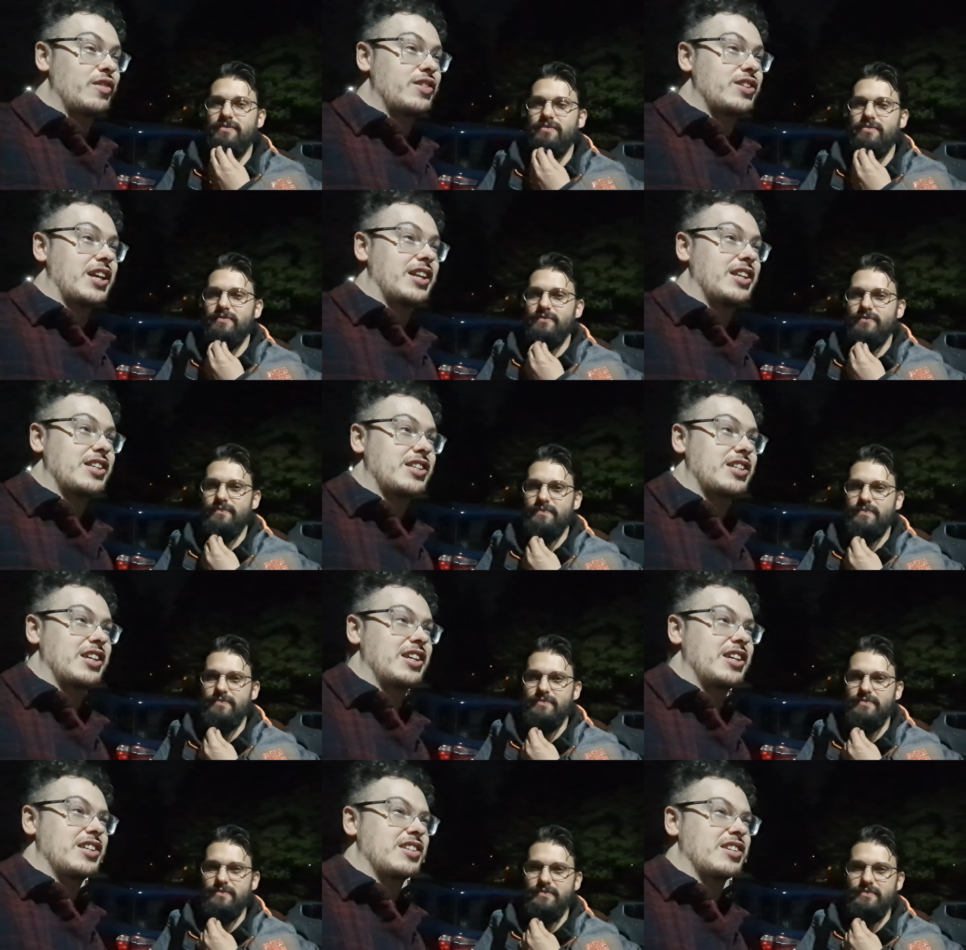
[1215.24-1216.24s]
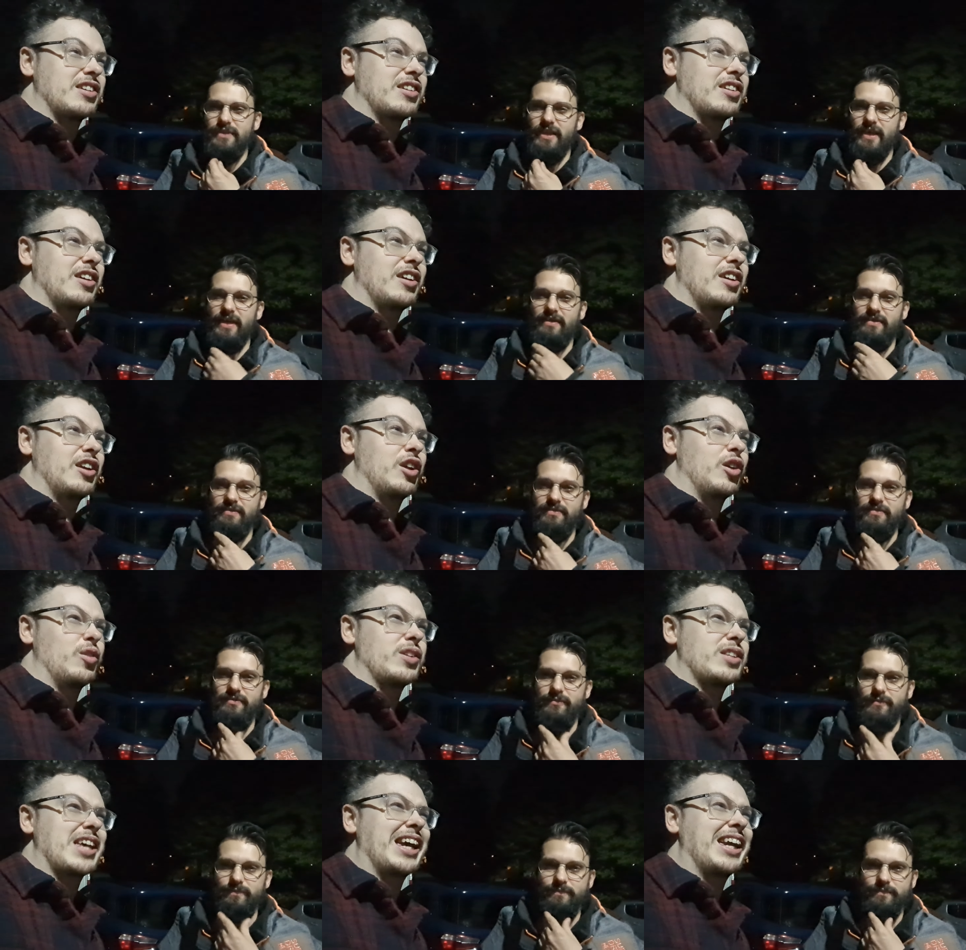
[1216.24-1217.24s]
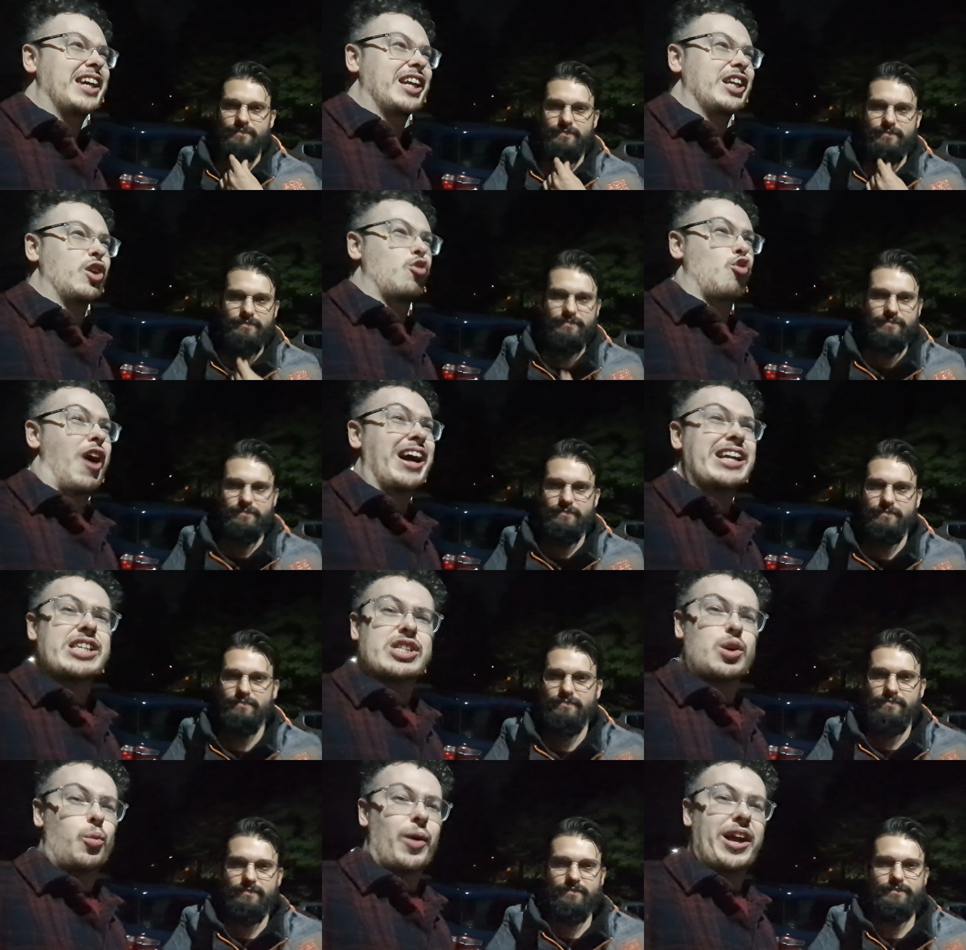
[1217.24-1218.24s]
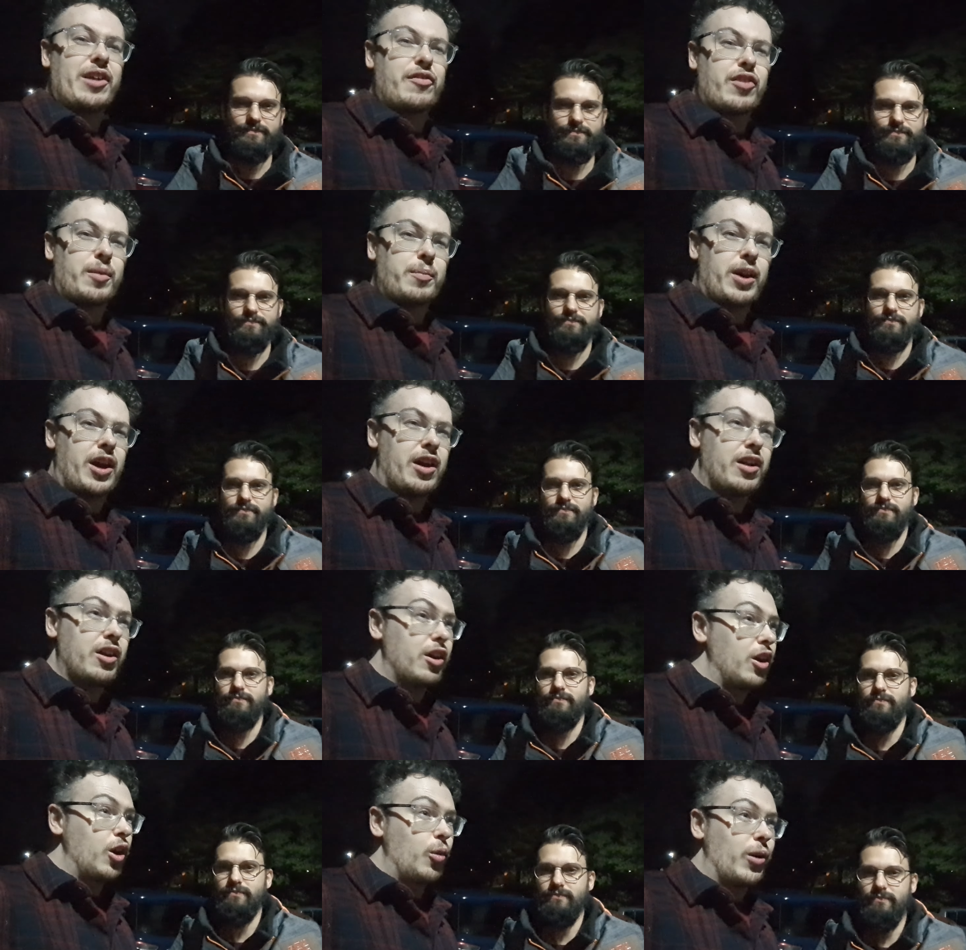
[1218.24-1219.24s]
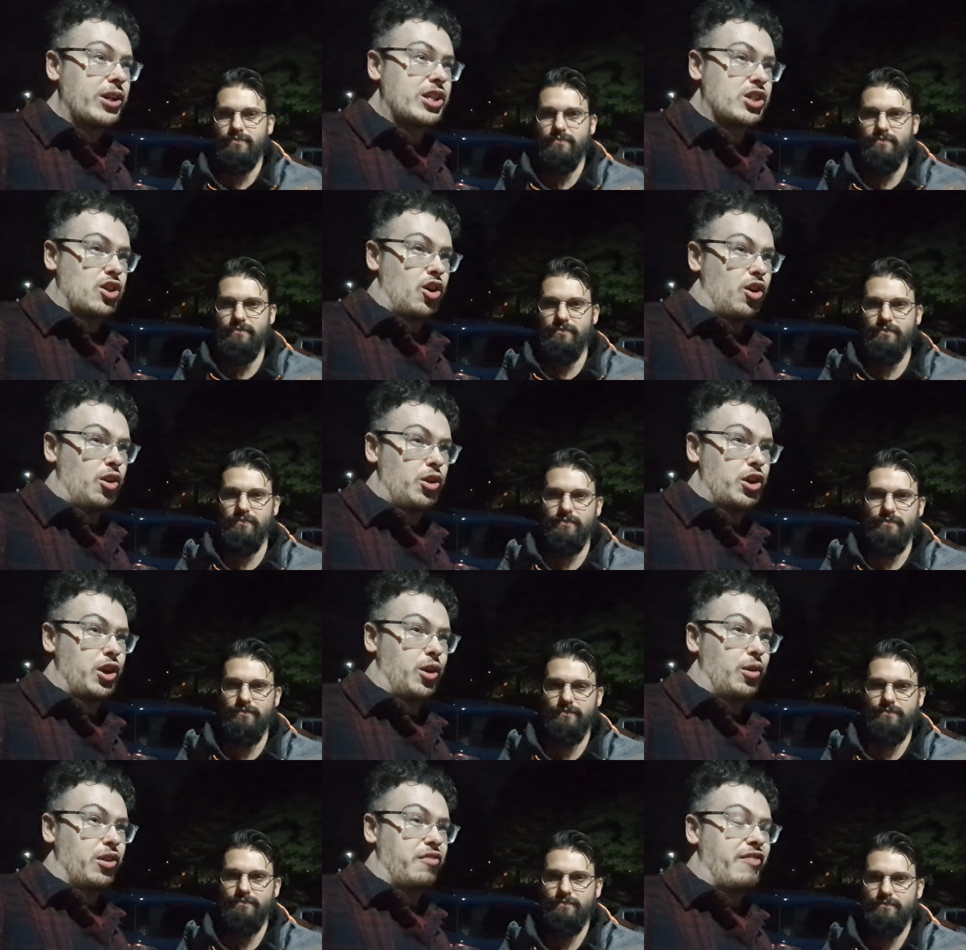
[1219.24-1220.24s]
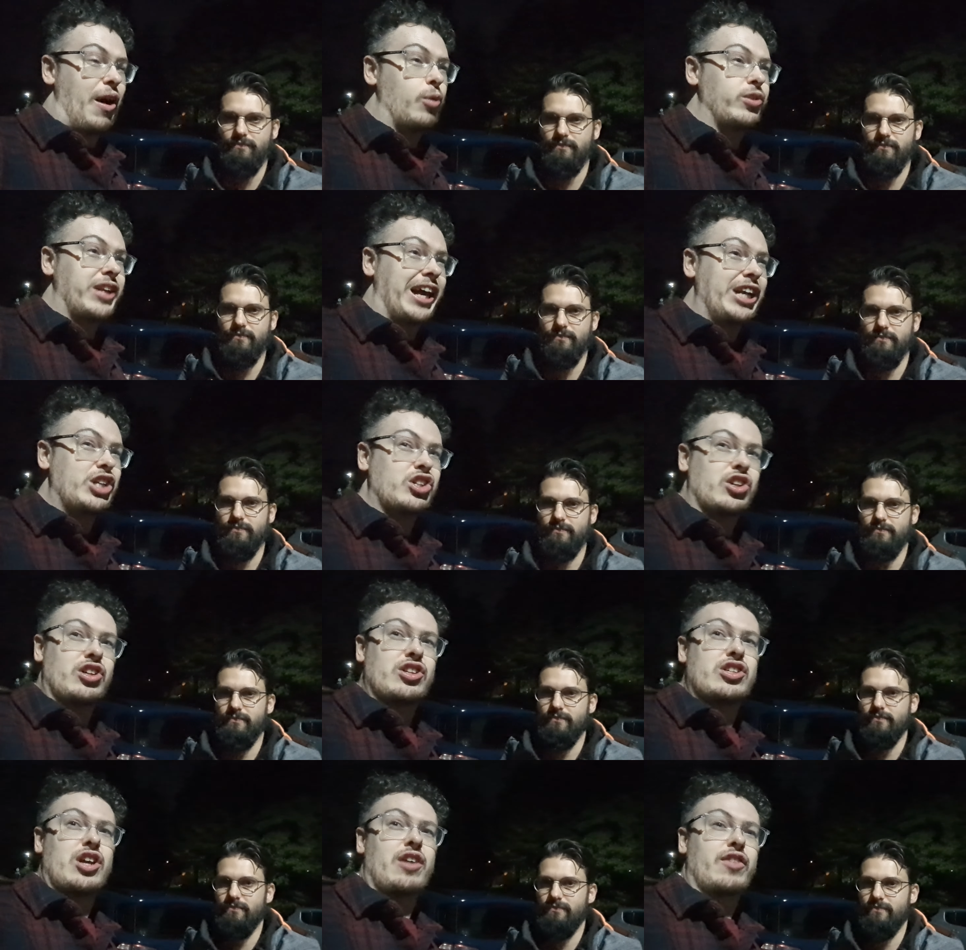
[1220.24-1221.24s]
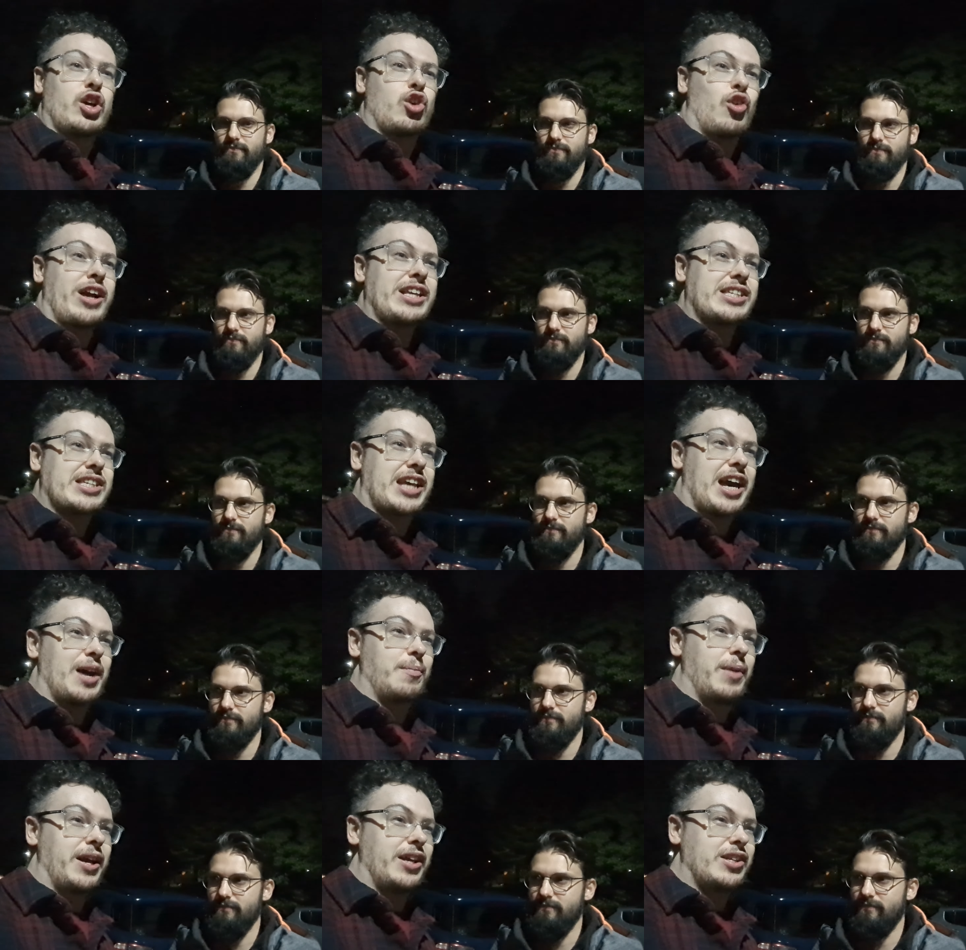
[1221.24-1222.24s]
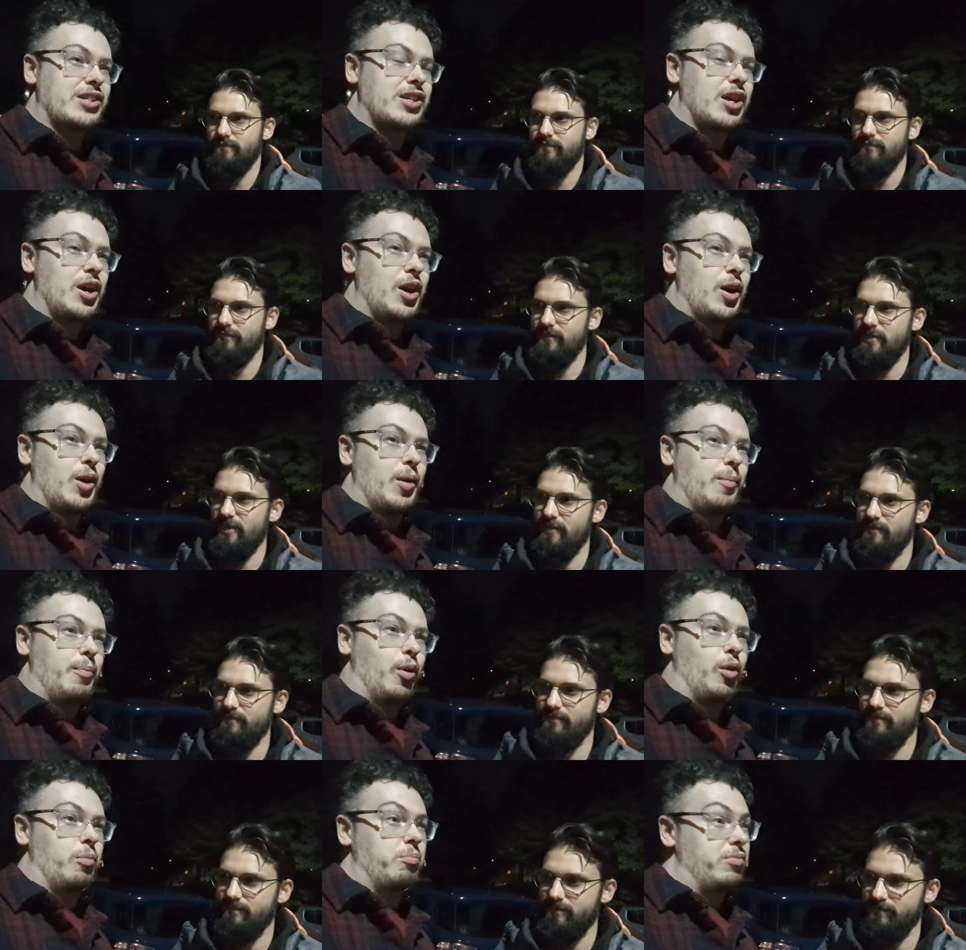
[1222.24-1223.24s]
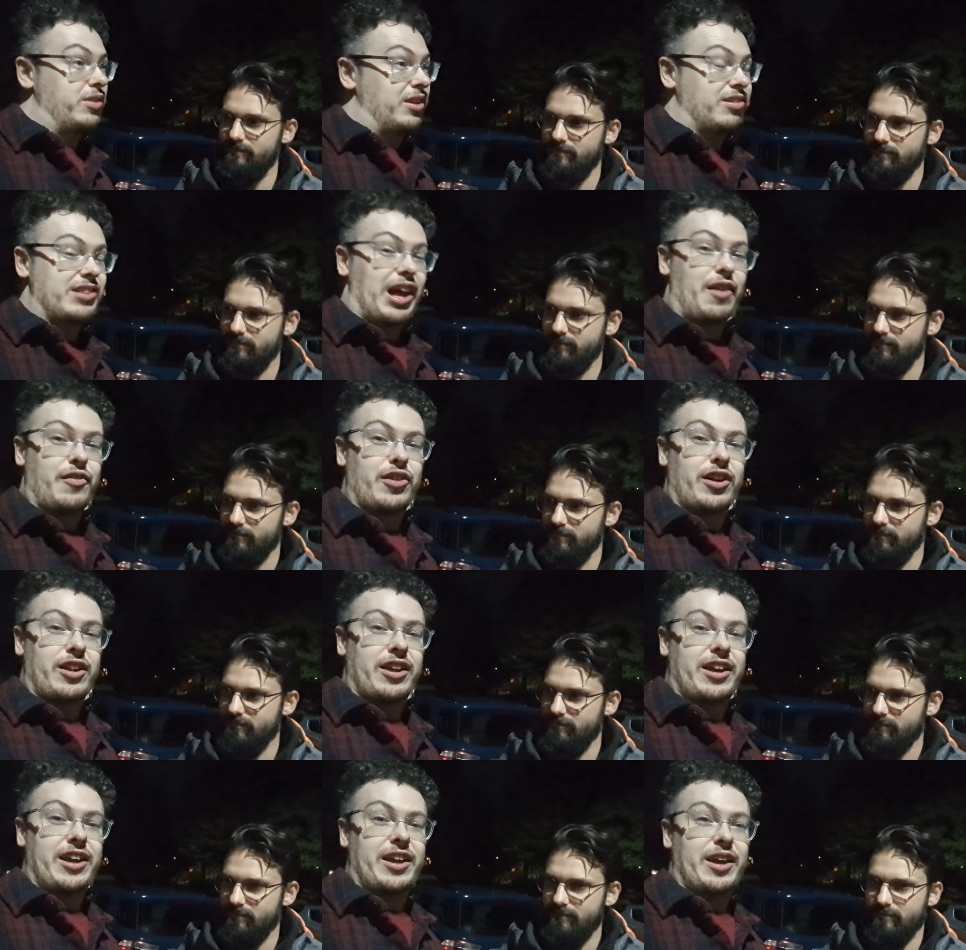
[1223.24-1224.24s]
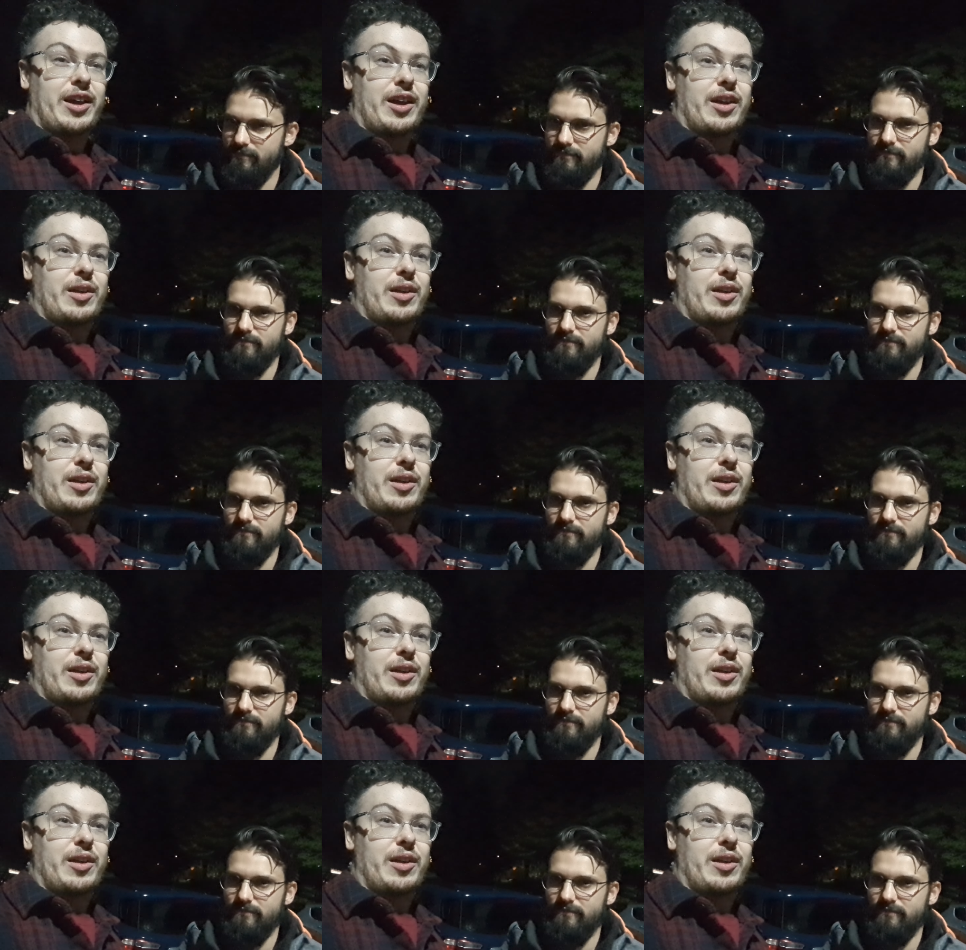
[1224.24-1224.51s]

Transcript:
Speaker 1: of senses and yeah. you know taking your rights away from you which is all you know the foundations of a great scare maze yeah. but there's definitely